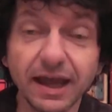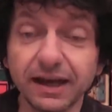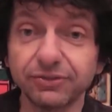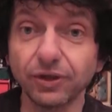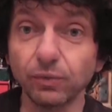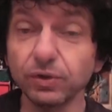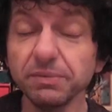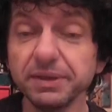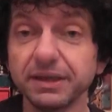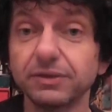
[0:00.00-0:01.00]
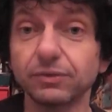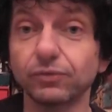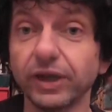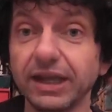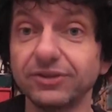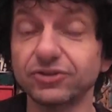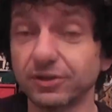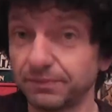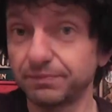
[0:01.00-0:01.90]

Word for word: and I thought, wouldn't it be great